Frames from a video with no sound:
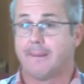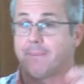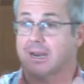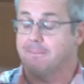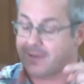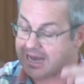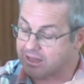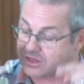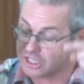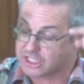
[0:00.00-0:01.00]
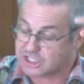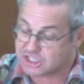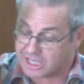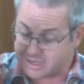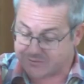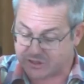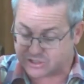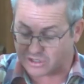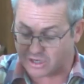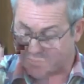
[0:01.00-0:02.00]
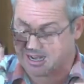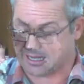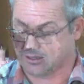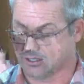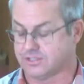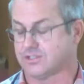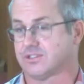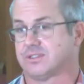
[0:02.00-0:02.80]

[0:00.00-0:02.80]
but about the service of others.